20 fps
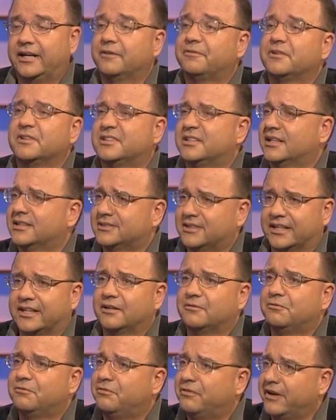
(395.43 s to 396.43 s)
And if it does, I
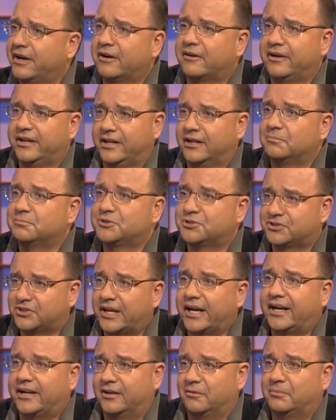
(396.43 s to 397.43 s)
get very
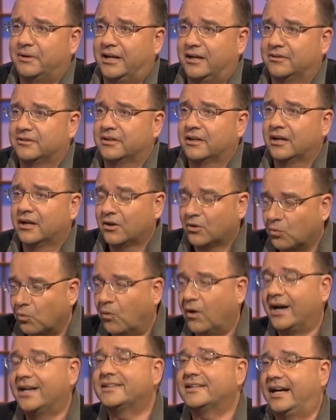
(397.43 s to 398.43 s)
upset about
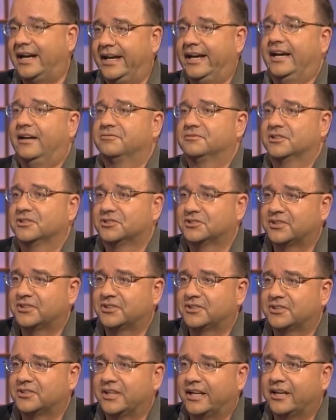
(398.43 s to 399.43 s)
what I have to
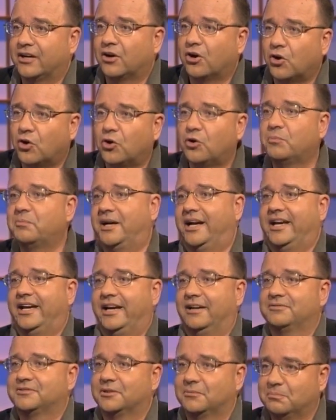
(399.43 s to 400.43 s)
stay home. I
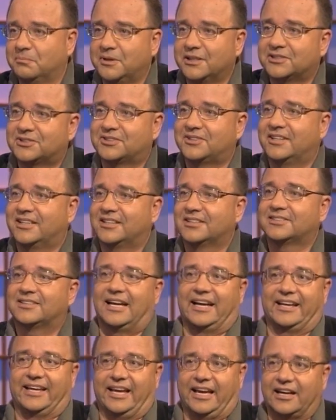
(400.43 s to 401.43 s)
have to miss
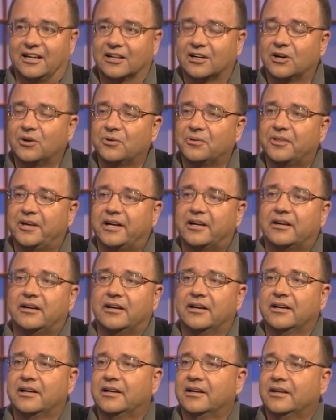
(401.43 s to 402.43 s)
this. I can't go
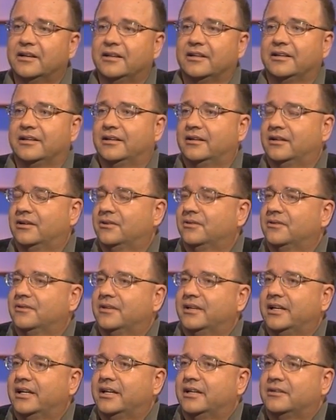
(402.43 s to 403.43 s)
there.
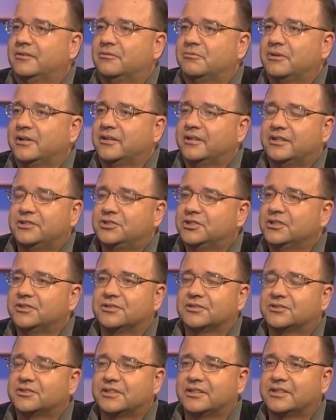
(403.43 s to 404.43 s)
And really,
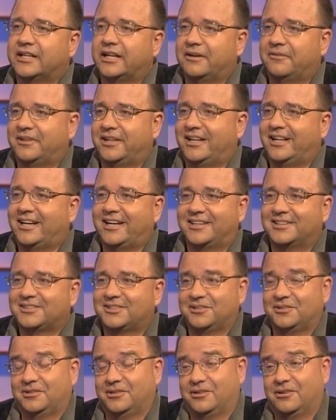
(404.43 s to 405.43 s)
Jesus didn't have that
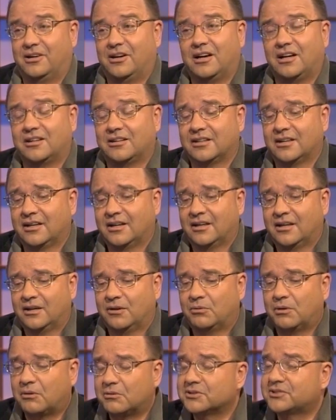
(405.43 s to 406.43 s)
attitude at all.
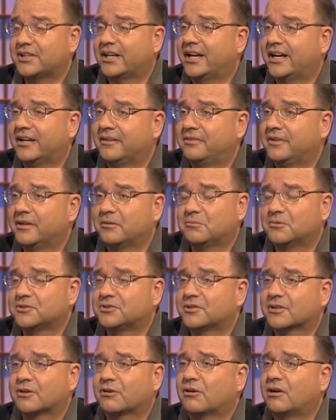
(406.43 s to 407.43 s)
What was ahead of him
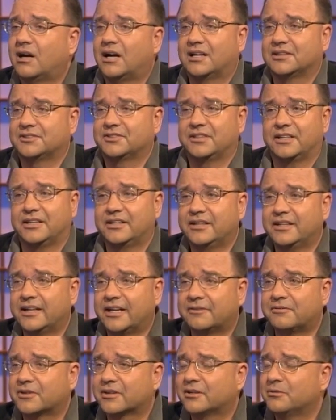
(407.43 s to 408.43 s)
was the cross, and he
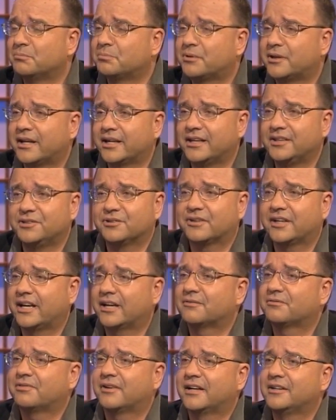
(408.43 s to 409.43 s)
never complained. You
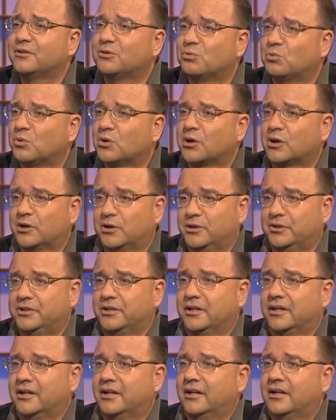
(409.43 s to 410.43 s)
can't find a
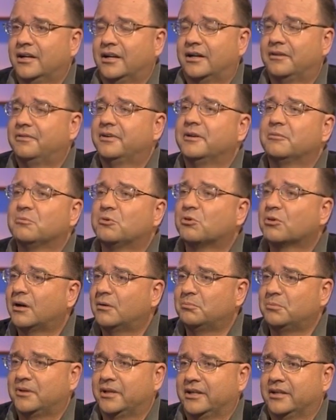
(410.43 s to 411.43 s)
word of him
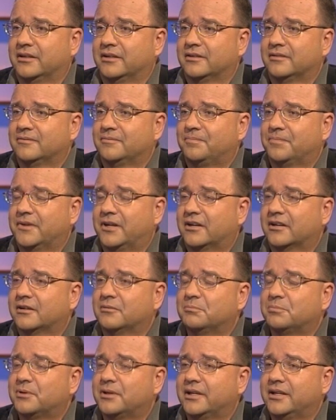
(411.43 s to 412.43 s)
grumbling or
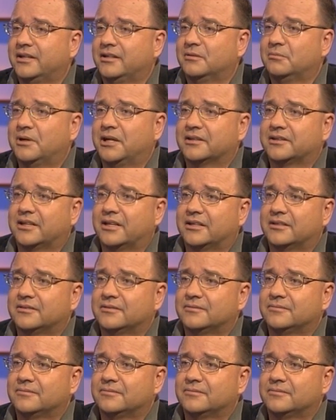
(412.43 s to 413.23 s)
complaining about that.